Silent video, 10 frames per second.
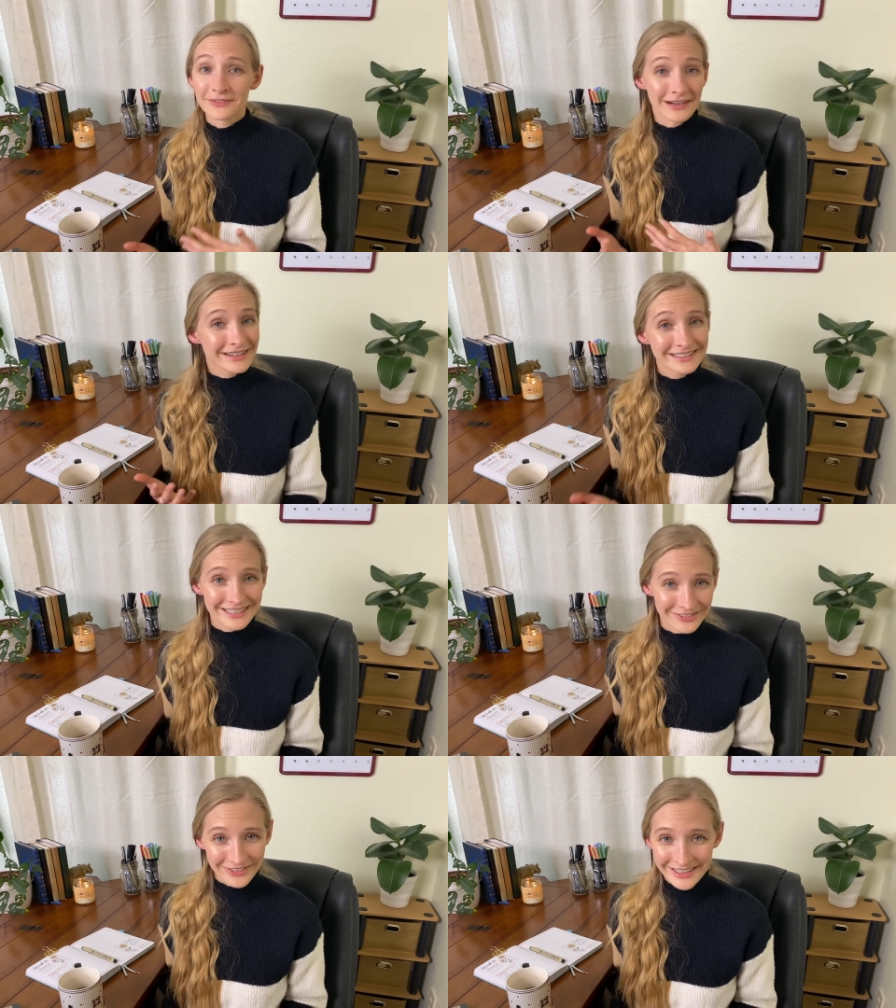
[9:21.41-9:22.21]
very
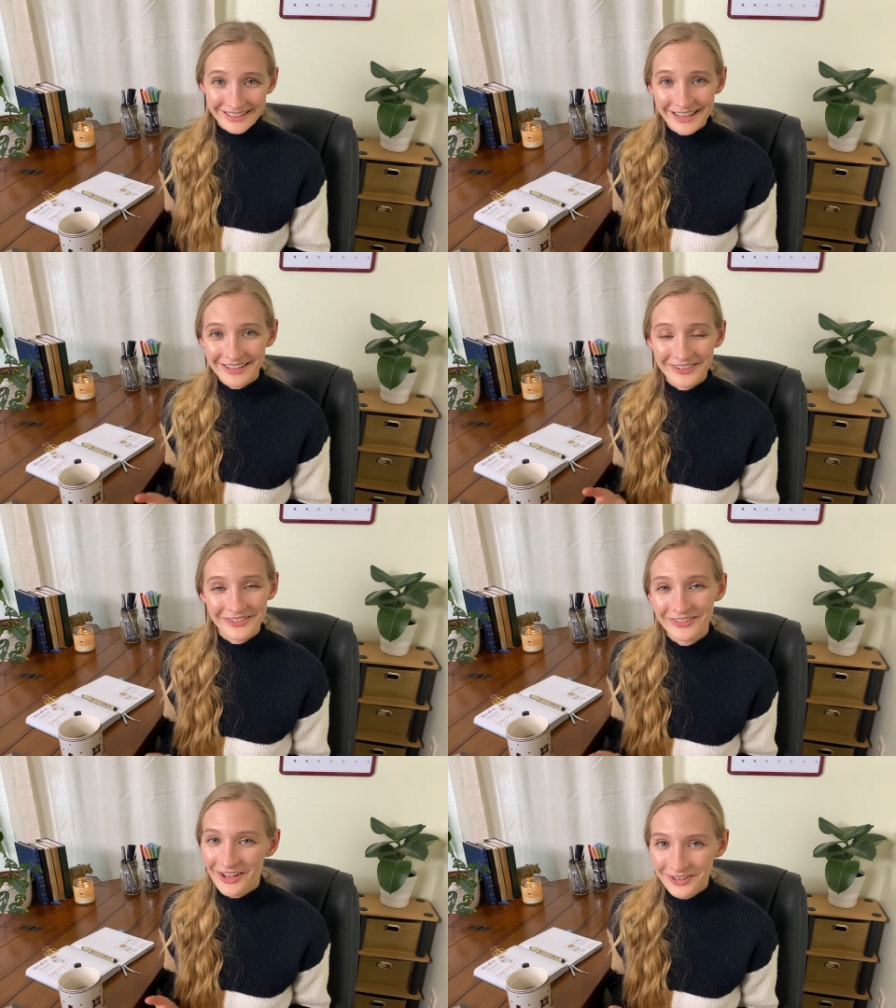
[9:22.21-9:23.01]
different in a
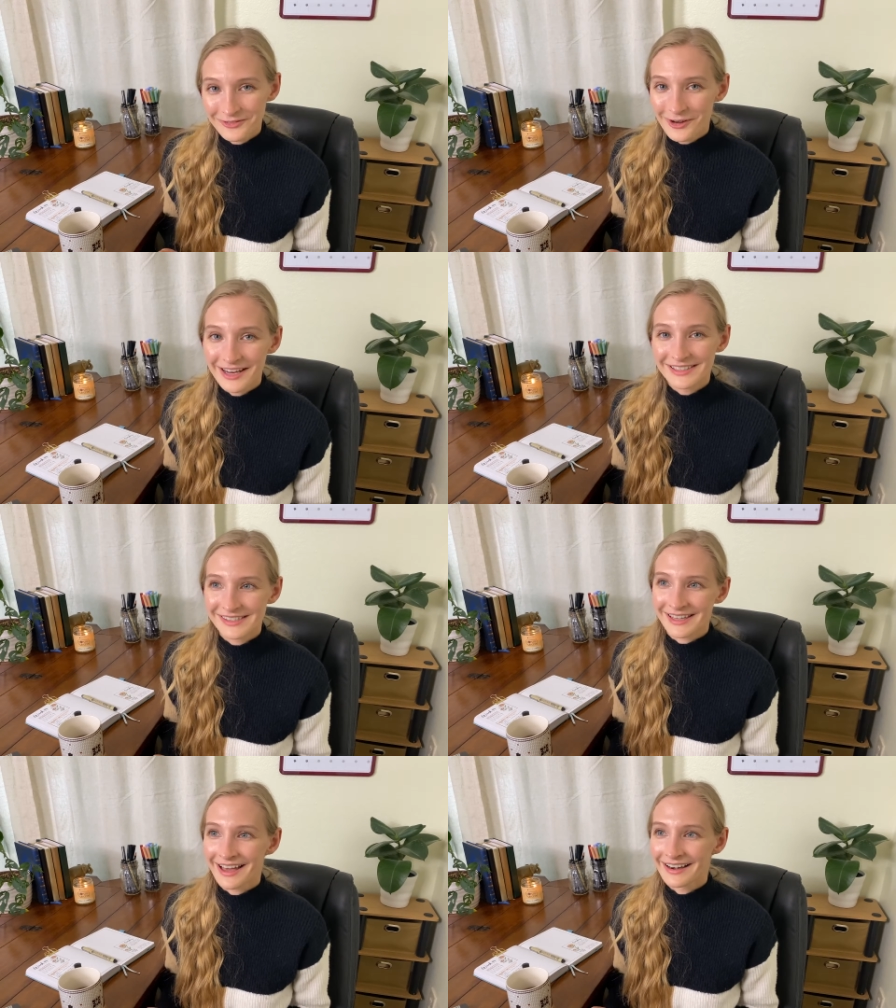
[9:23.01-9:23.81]
lot of
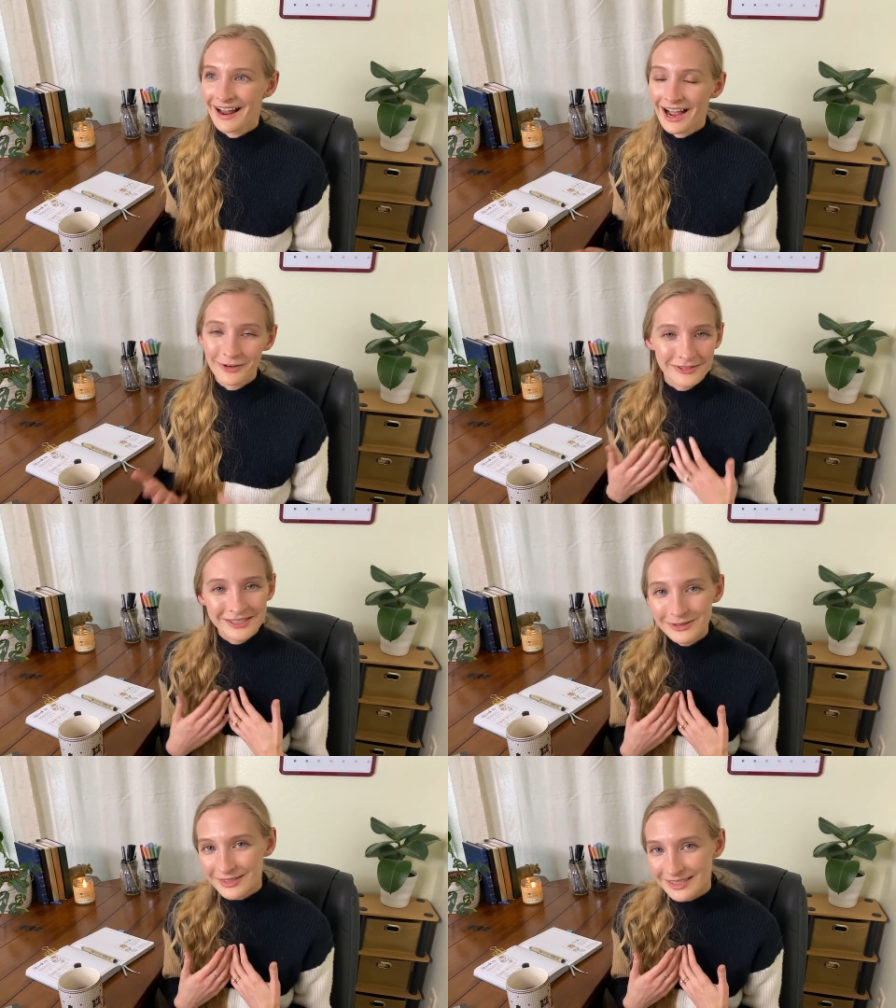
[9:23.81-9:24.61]
ways that I
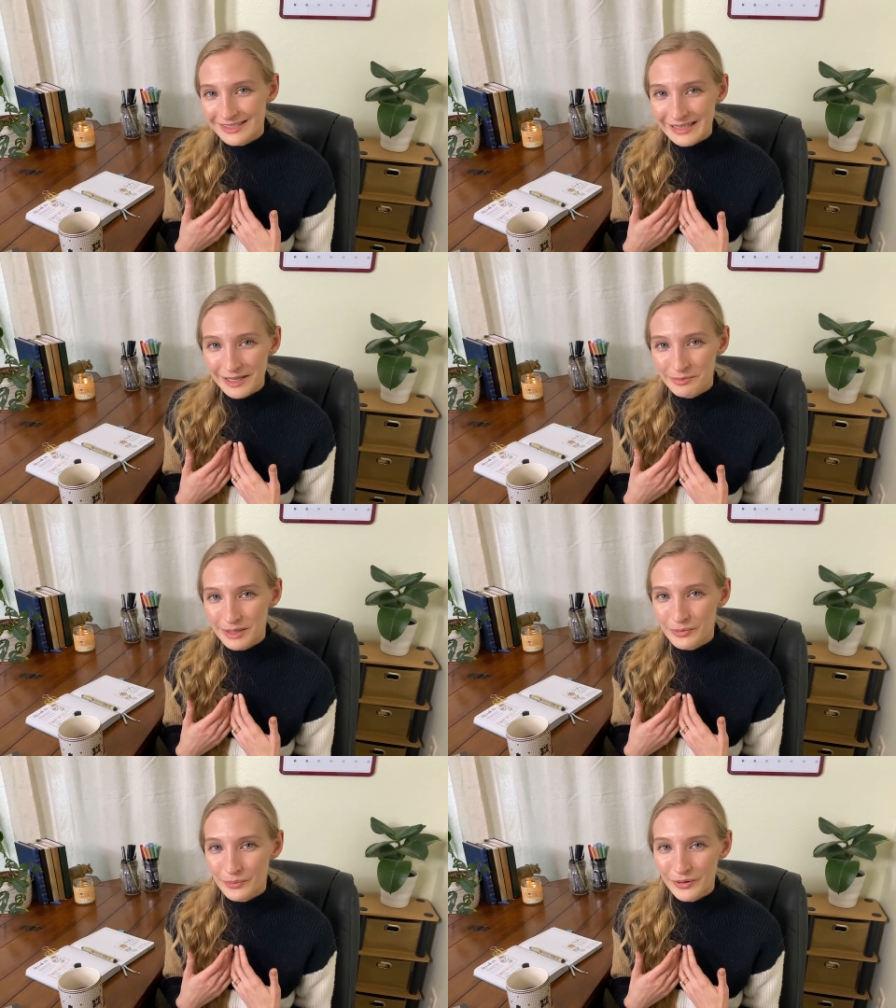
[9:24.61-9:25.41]
was used to seeing
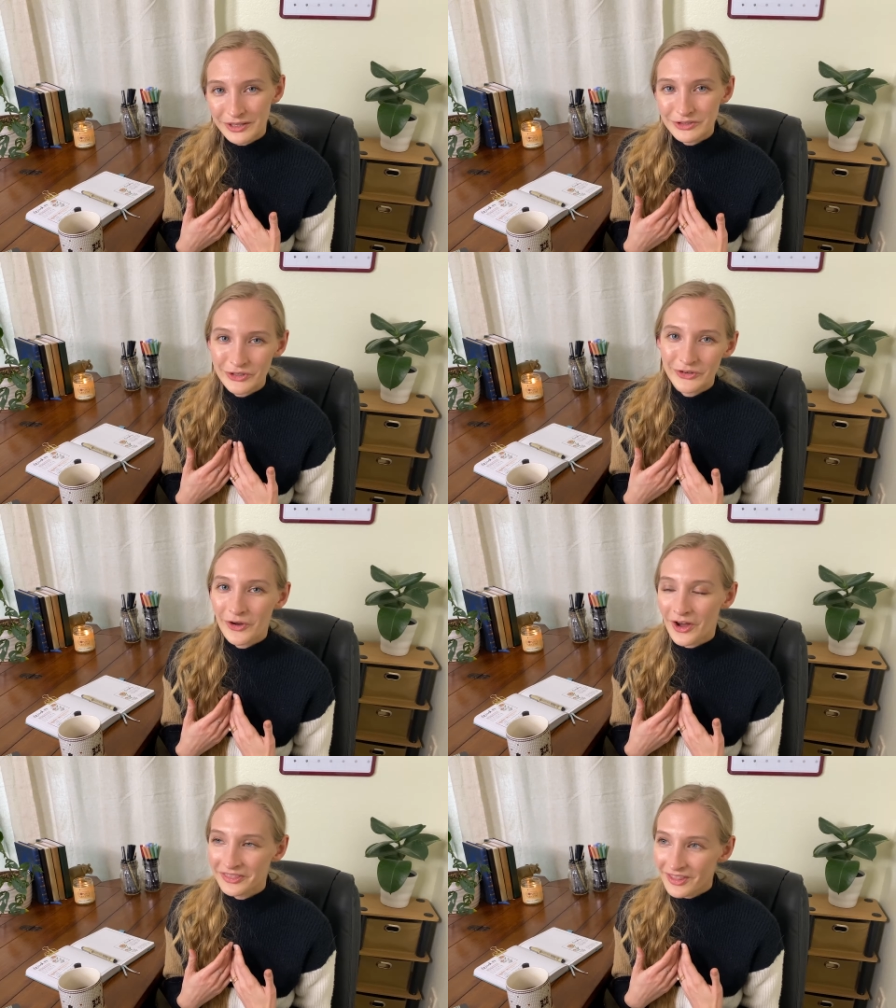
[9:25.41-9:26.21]
people bullet journal
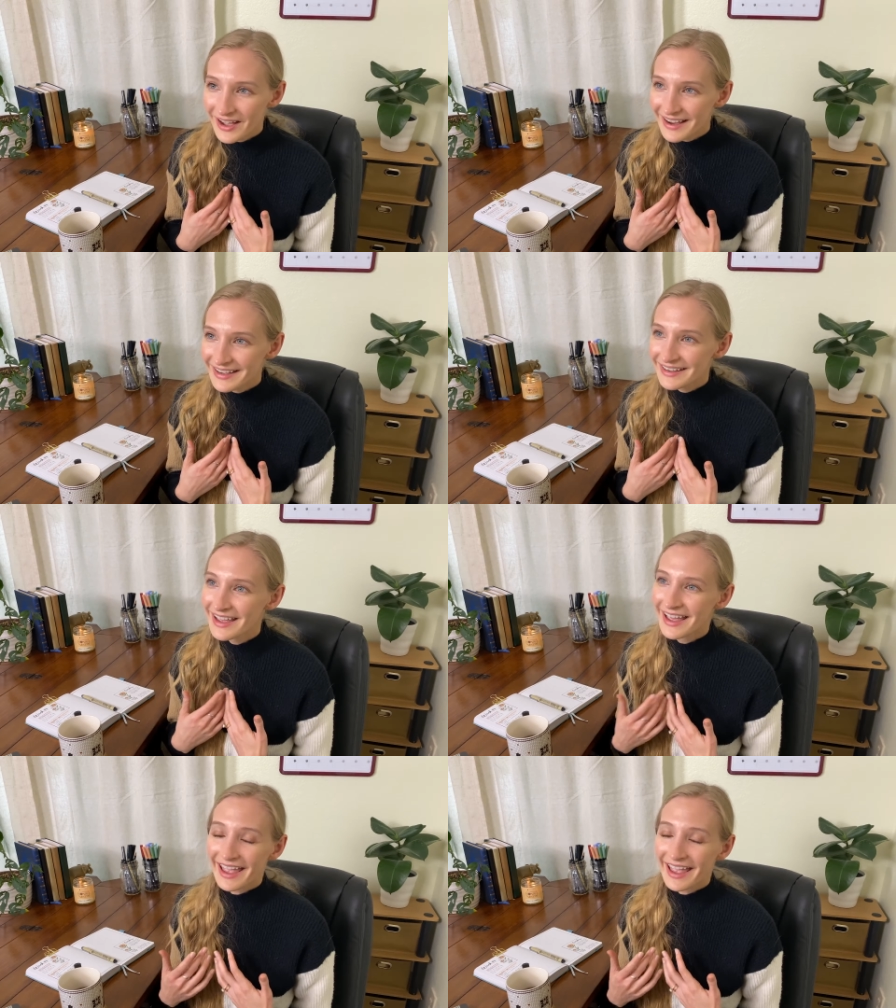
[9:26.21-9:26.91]
online